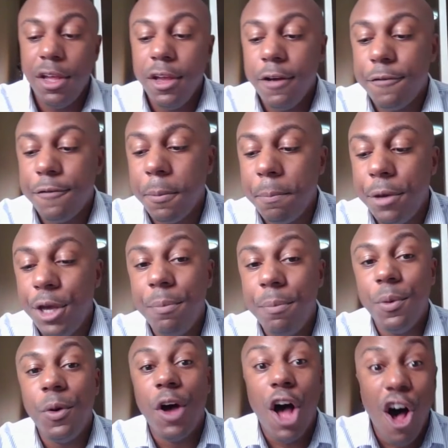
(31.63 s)
from
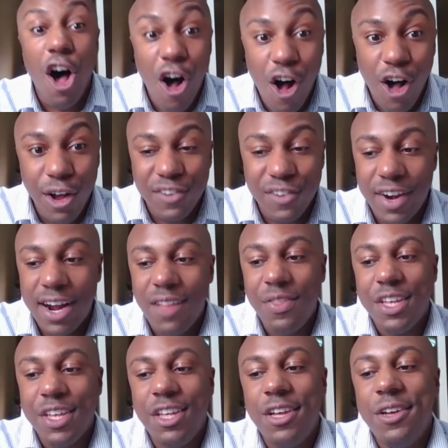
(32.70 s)
people all around the
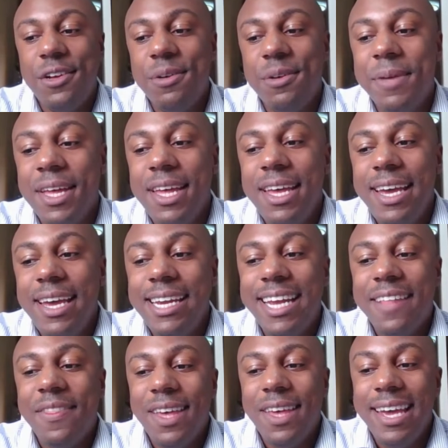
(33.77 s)
globe. And
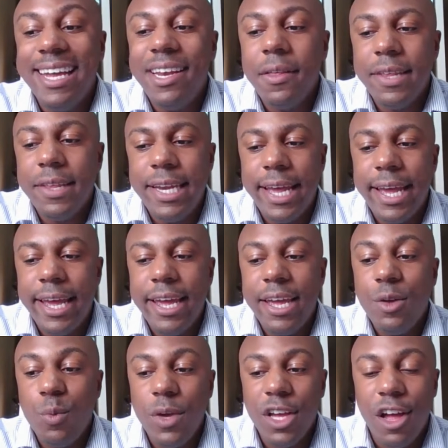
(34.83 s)
at the end of the day,
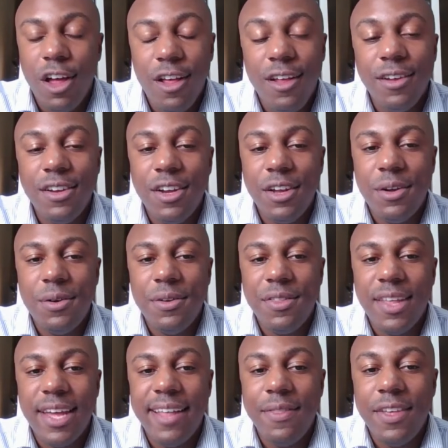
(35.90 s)
we all know
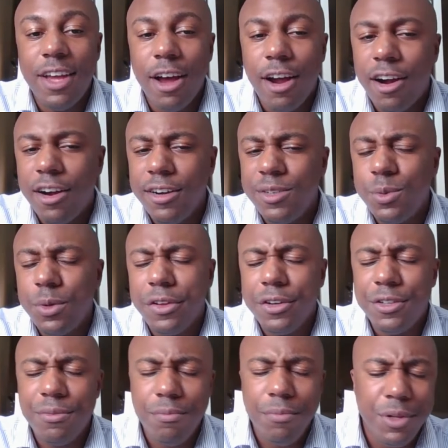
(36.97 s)
that the arts, whether
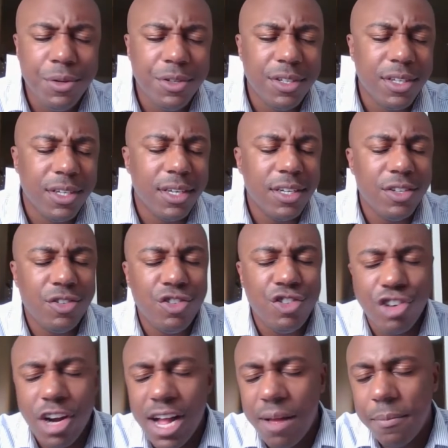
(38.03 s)
it's music,
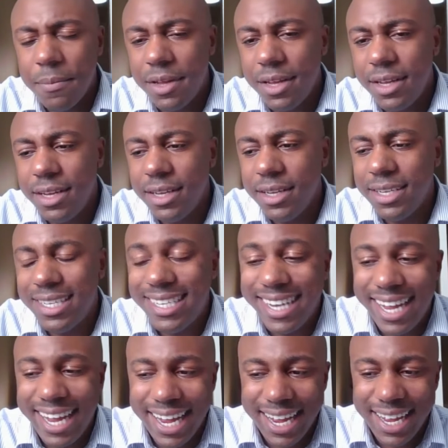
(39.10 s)
drama,
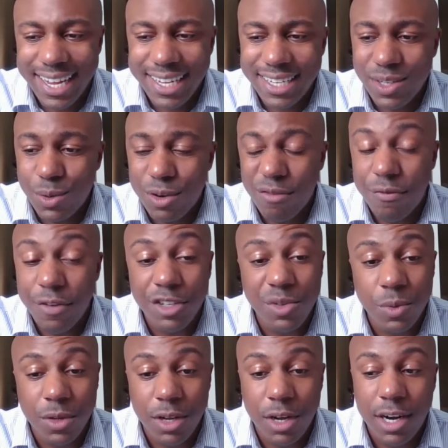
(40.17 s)
dance, or
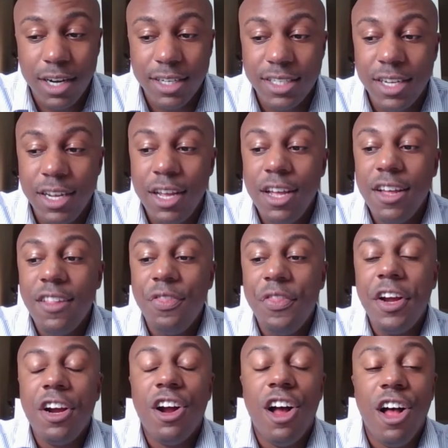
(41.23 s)
visual arts,
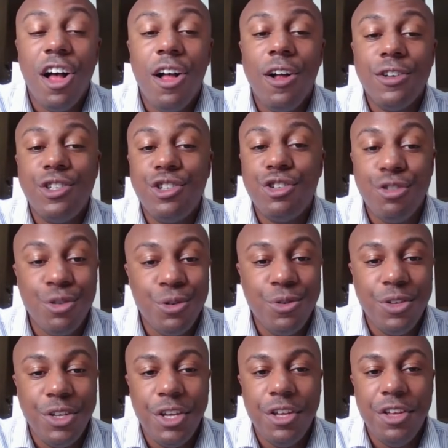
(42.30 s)
they're all
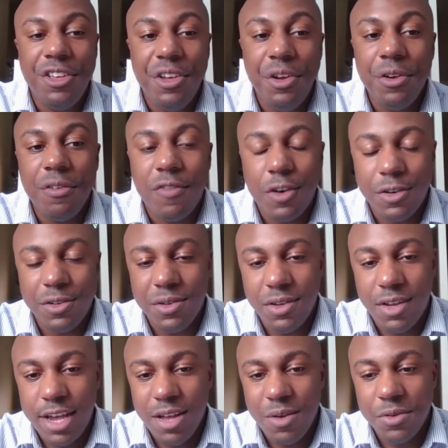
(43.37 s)
truly universal
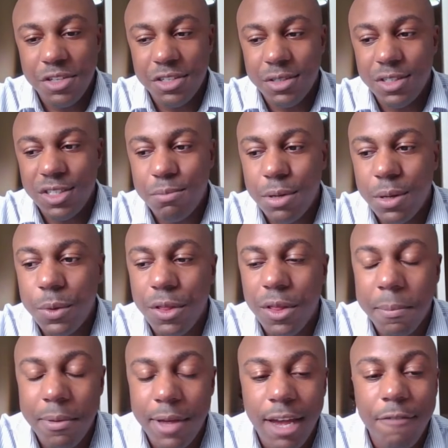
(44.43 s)
languages. But with a
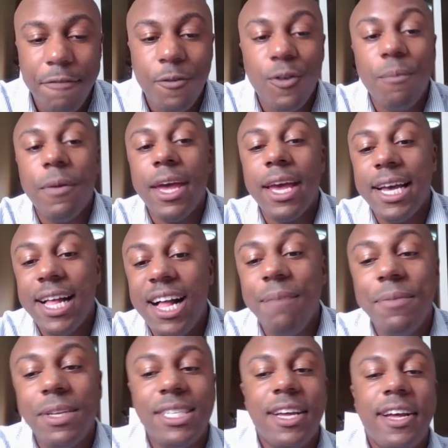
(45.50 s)
platform like
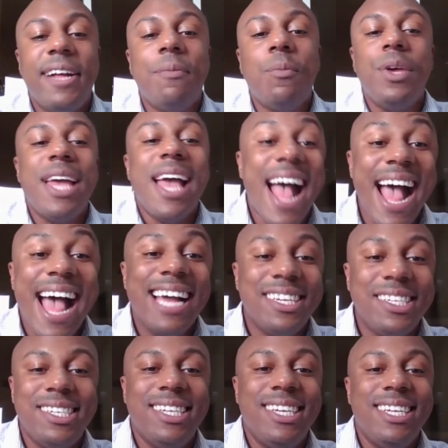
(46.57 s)
Common Time, we
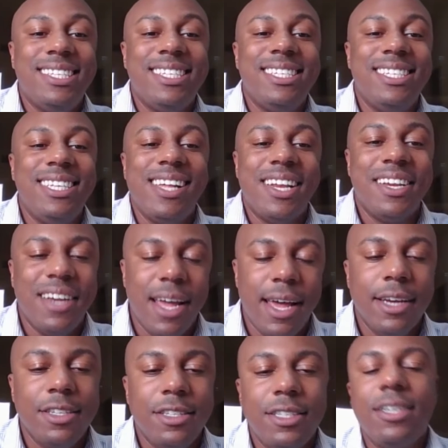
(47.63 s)
actually get to see that in
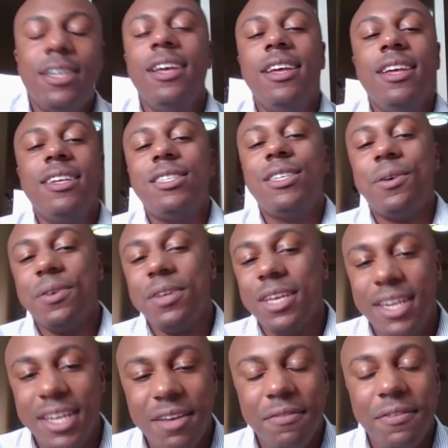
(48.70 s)
action. So,
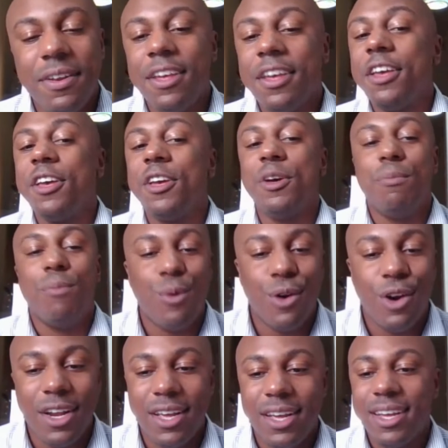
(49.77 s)
good evening, good
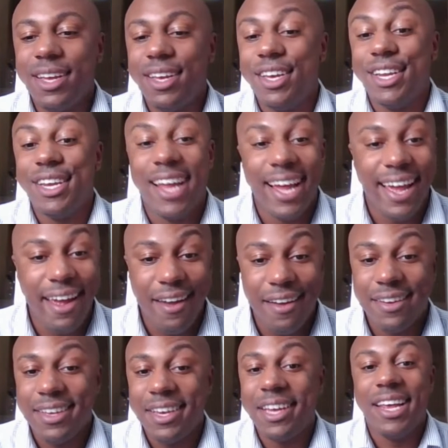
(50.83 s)
morning, good
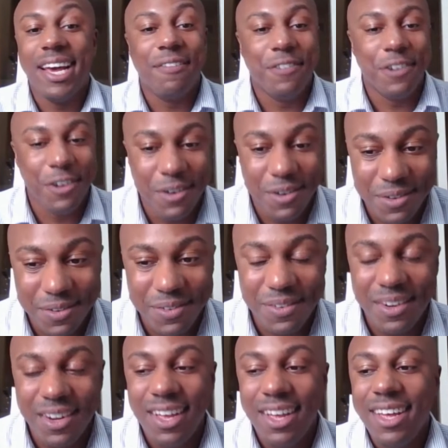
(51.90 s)
night, good
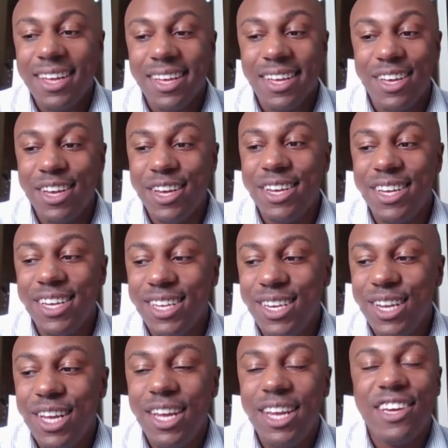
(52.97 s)
afternoon,
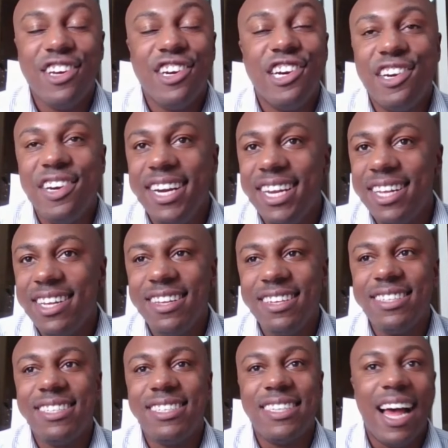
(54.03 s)
good greetings,
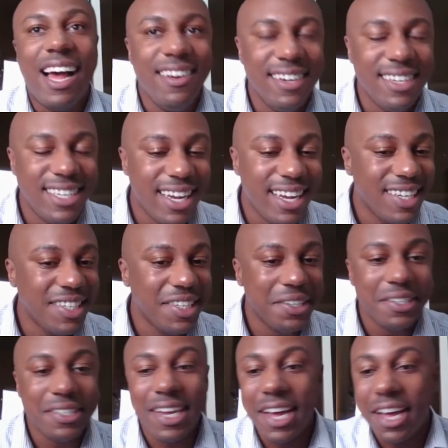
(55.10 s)

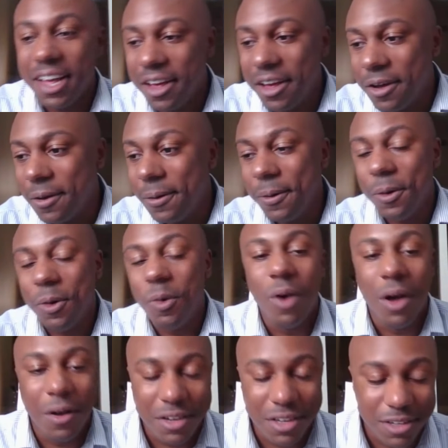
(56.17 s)
salutations, hello,
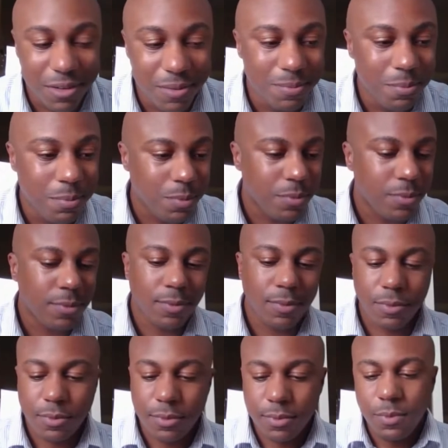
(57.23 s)
welcome.
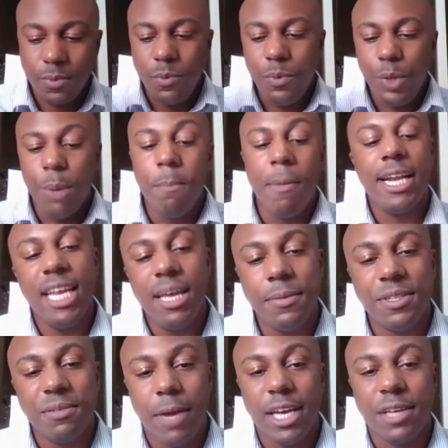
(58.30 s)
My name
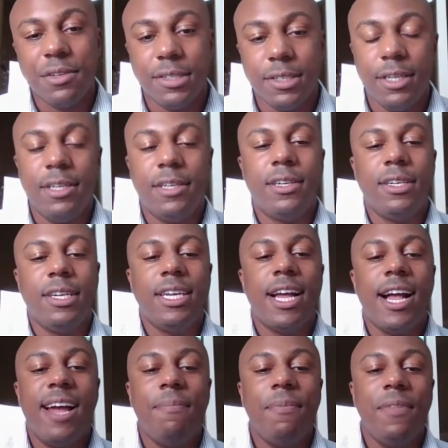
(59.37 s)
is Michael Skillern, and
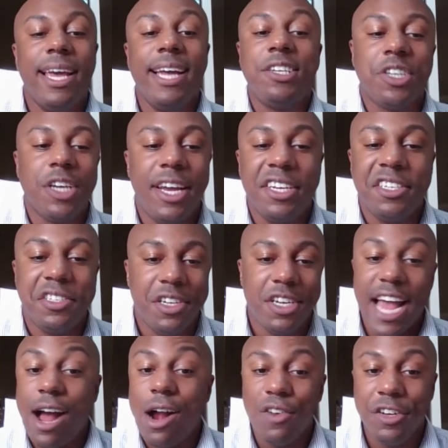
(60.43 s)
I am the Education and
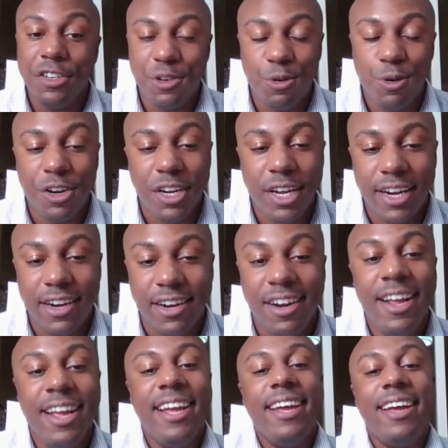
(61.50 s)
Outreach Coordinator
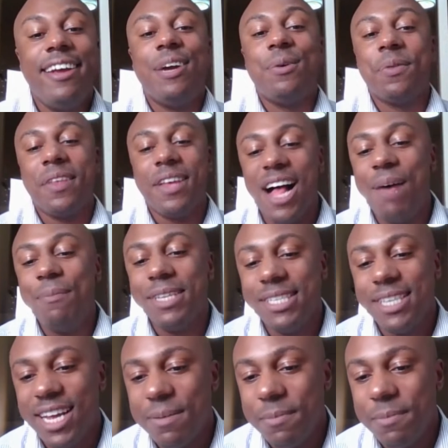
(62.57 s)
here with Common Time